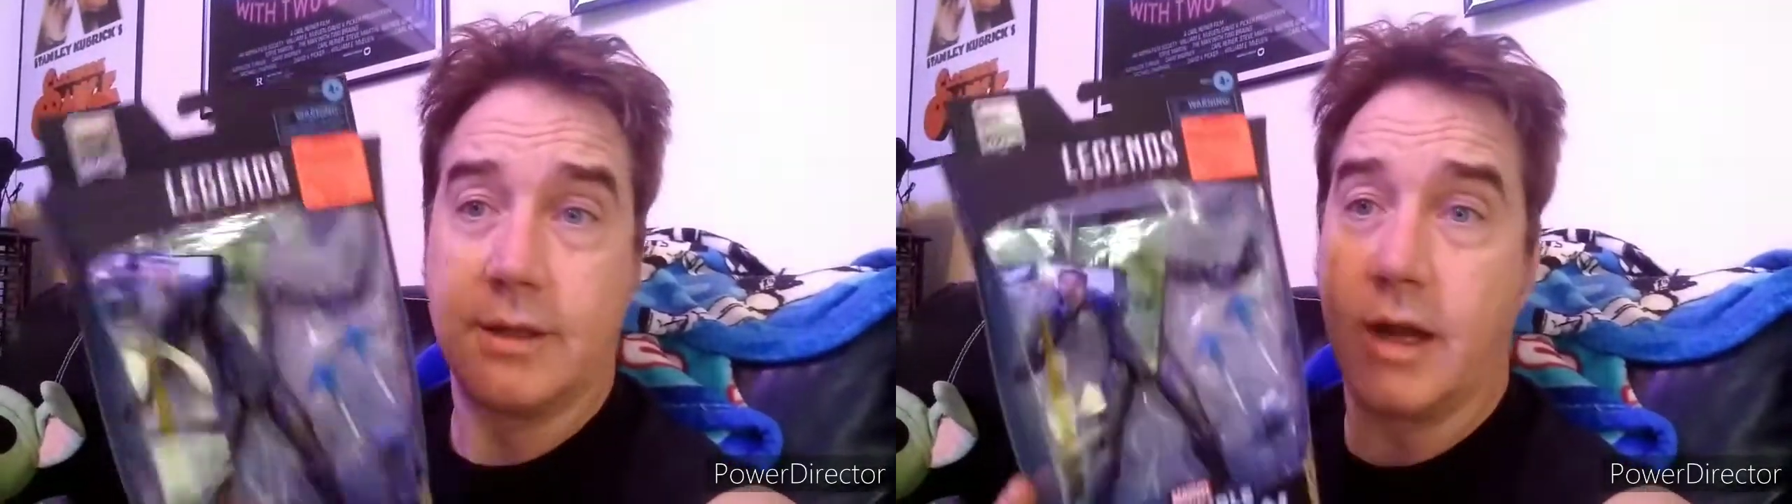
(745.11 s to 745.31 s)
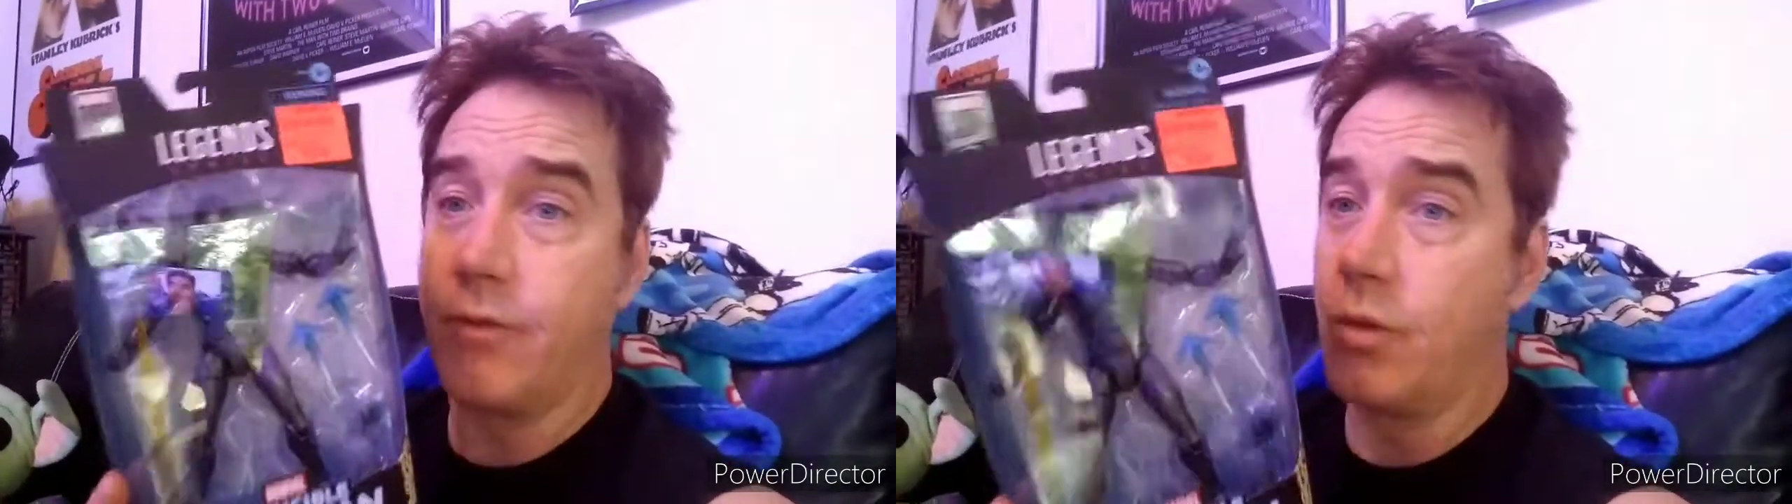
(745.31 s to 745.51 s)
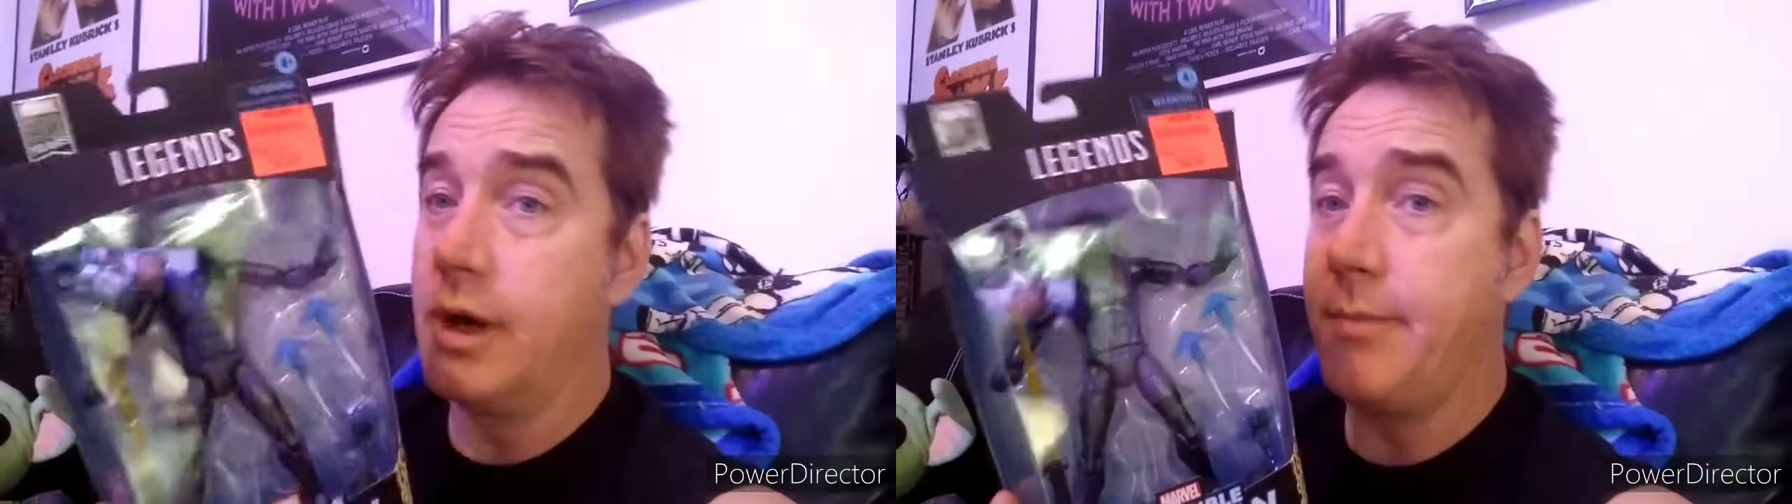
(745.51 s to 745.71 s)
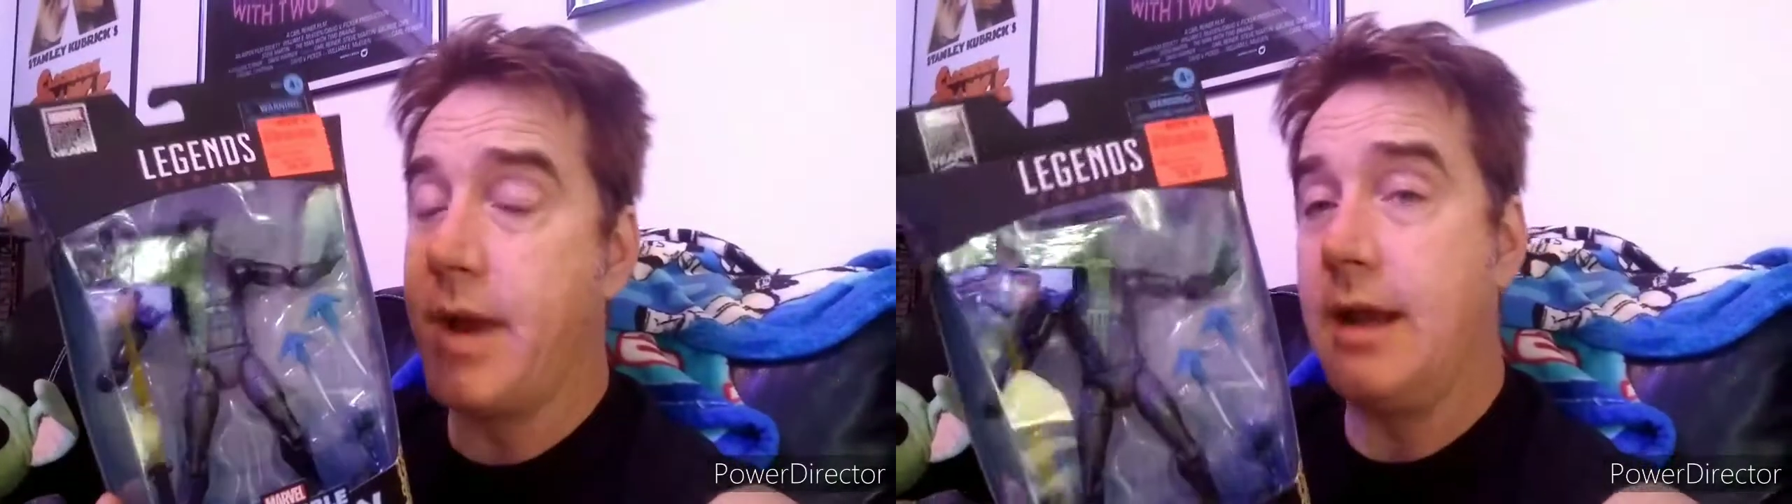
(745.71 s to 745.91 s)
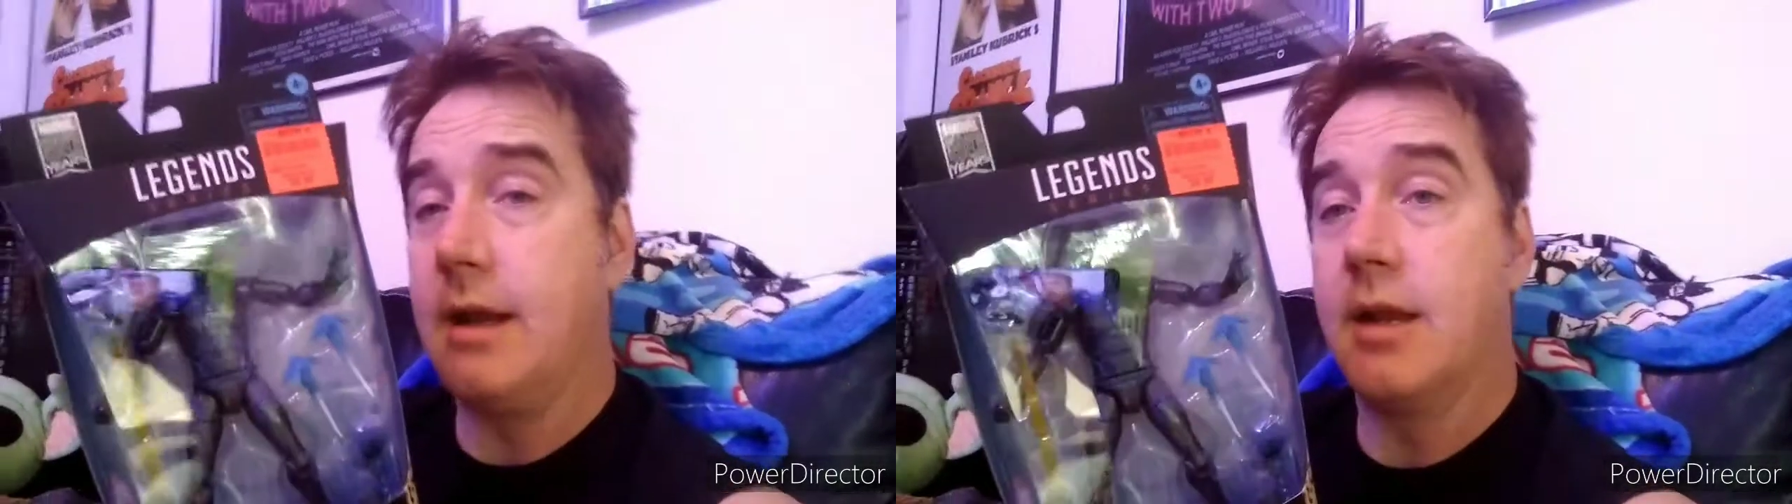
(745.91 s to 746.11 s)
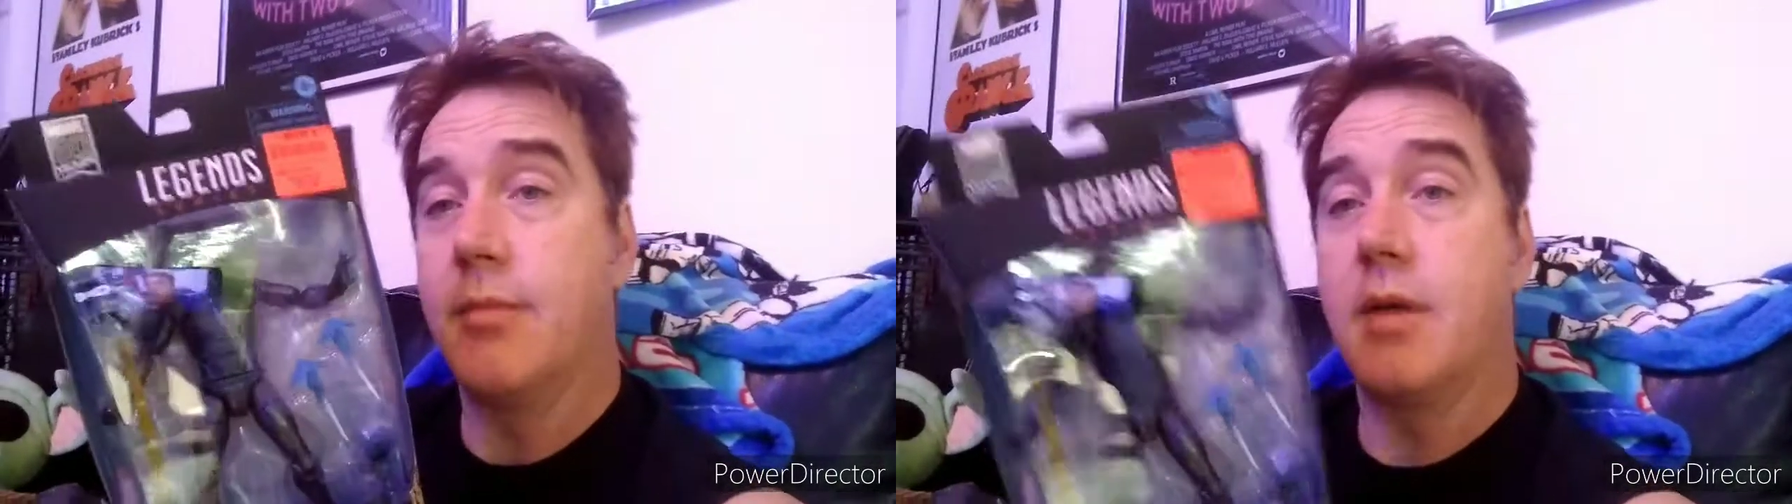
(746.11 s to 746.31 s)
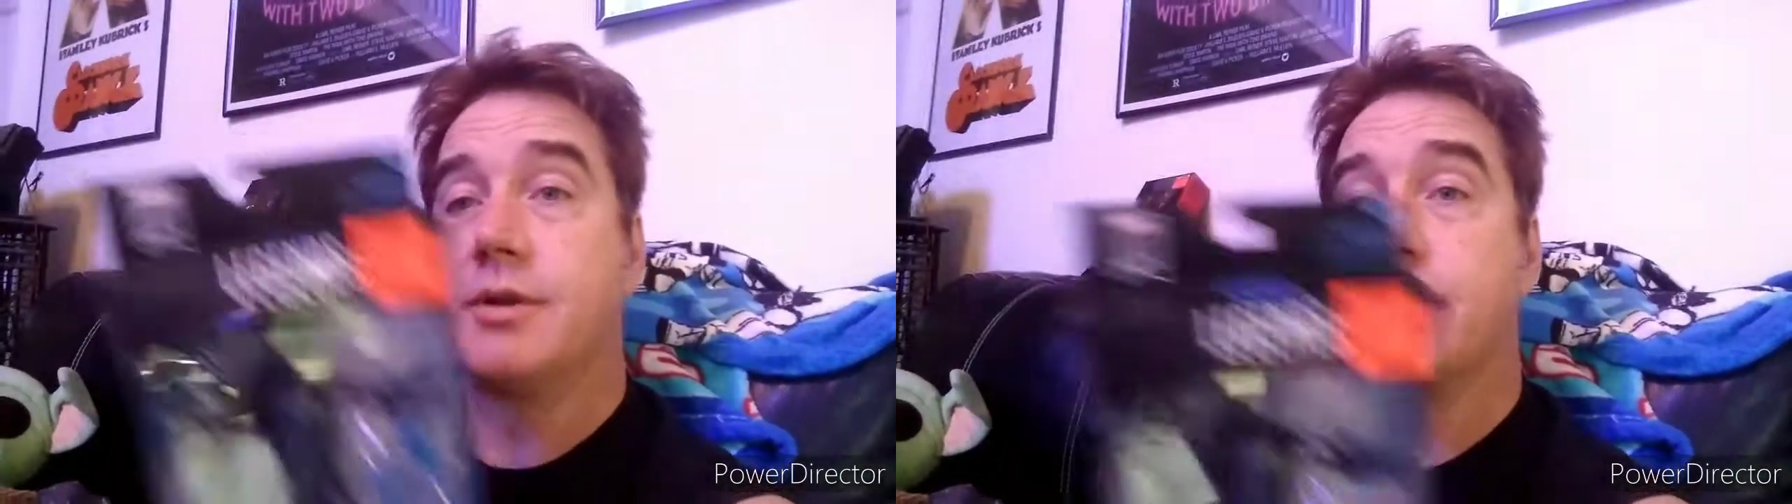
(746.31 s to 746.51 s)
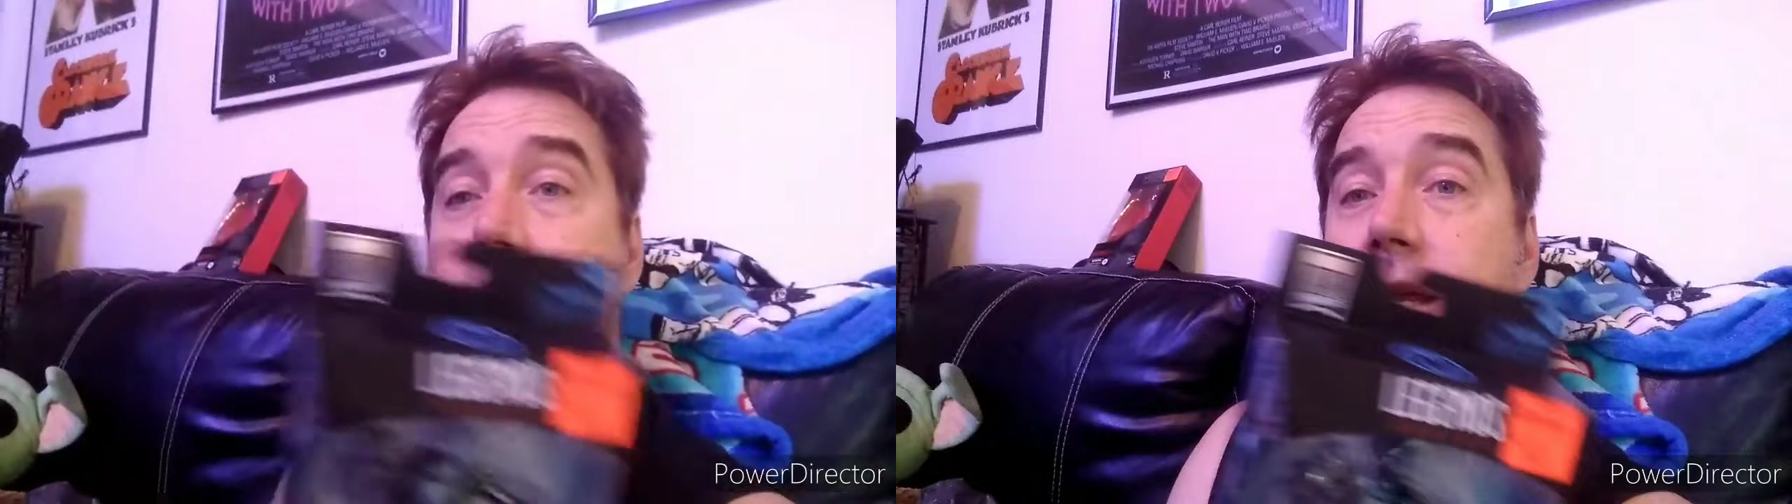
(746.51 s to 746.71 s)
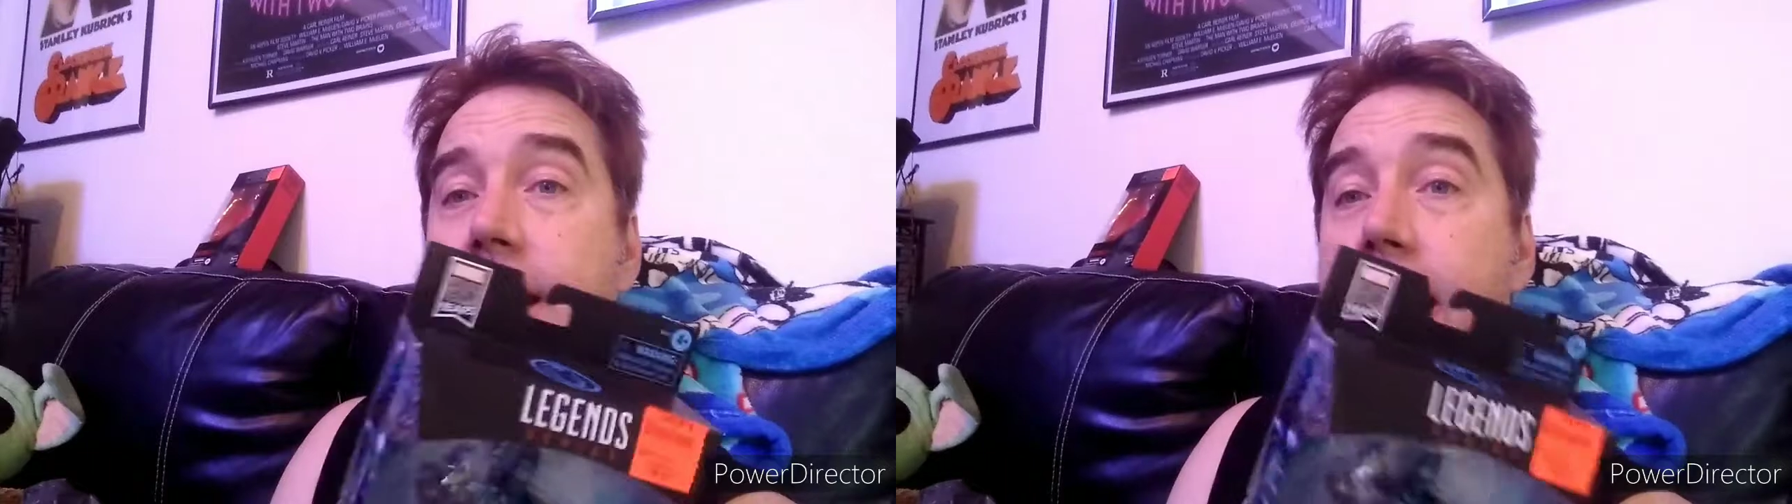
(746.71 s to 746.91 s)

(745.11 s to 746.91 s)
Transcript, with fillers: and I've already painted him up to be